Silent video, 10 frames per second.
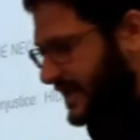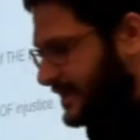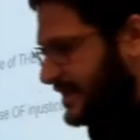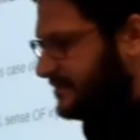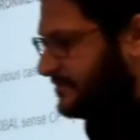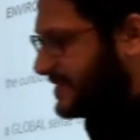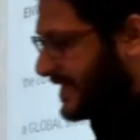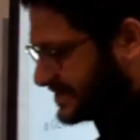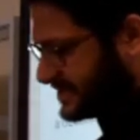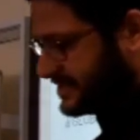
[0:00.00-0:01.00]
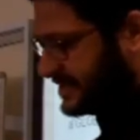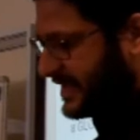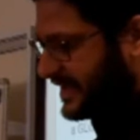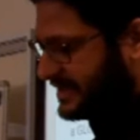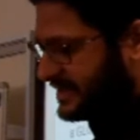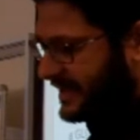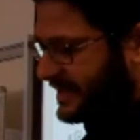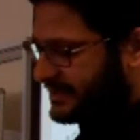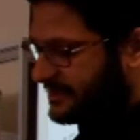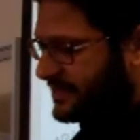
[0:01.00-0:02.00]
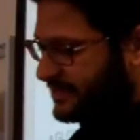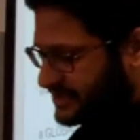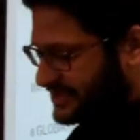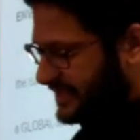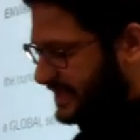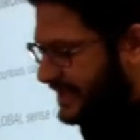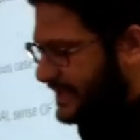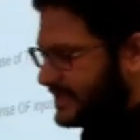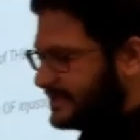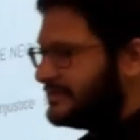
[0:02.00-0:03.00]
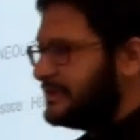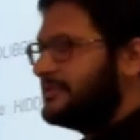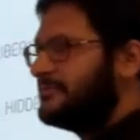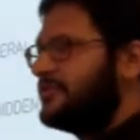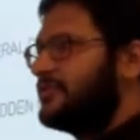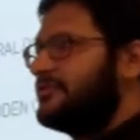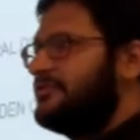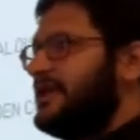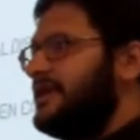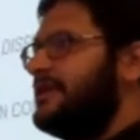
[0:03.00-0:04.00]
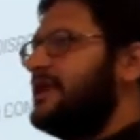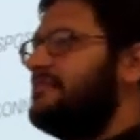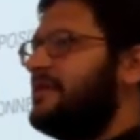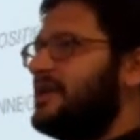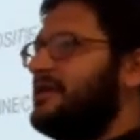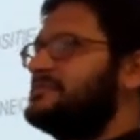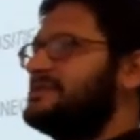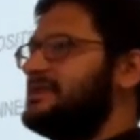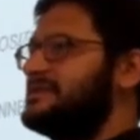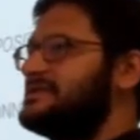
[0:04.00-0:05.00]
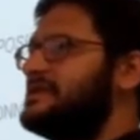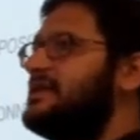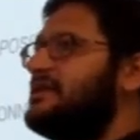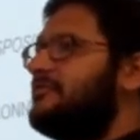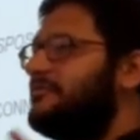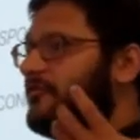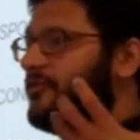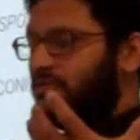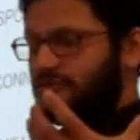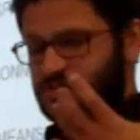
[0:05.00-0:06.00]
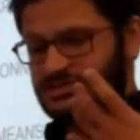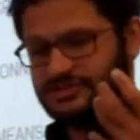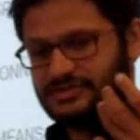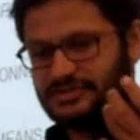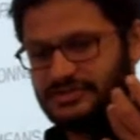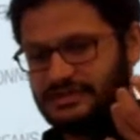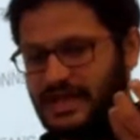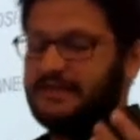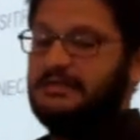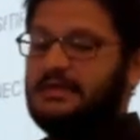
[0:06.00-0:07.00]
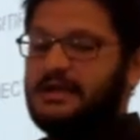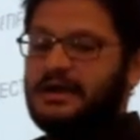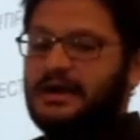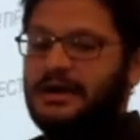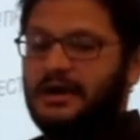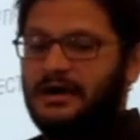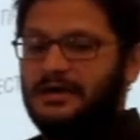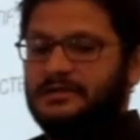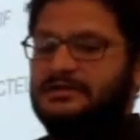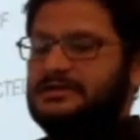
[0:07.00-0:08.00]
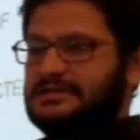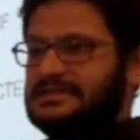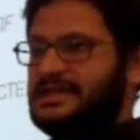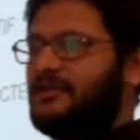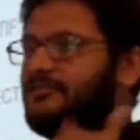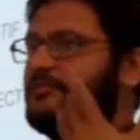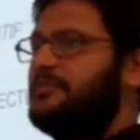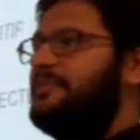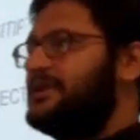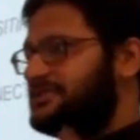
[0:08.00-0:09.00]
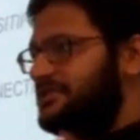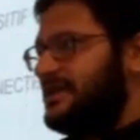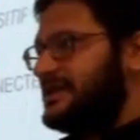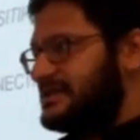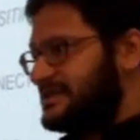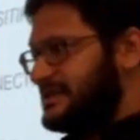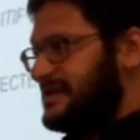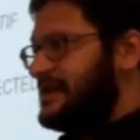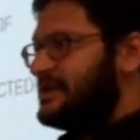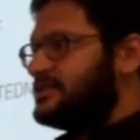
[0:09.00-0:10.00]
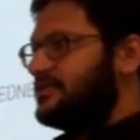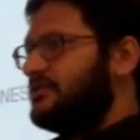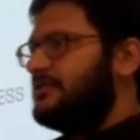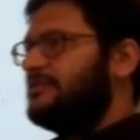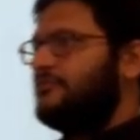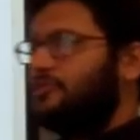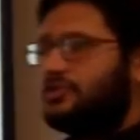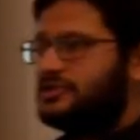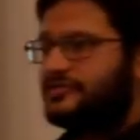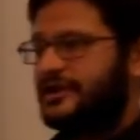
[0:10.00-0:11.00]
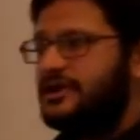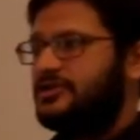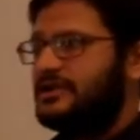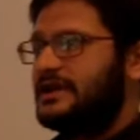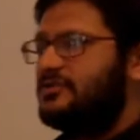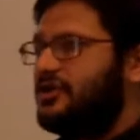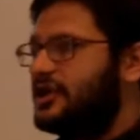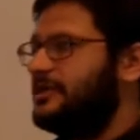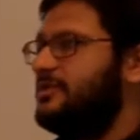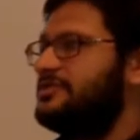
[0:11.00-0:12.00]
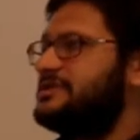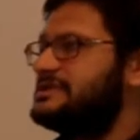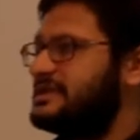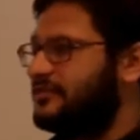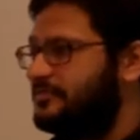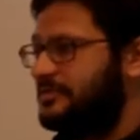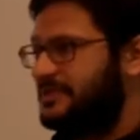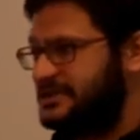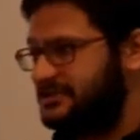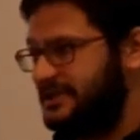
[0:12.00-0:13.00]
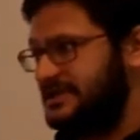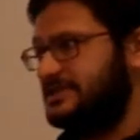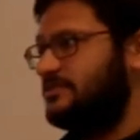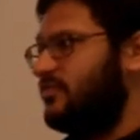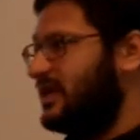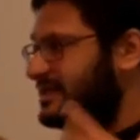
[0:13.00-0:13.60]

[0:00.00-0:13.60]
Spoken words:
Maggie Thatcher and Pinochet and then Ronald Reagan, and it becomes this force that self-perpetuates. So Foucault is very good at talking about this self-perpetuation.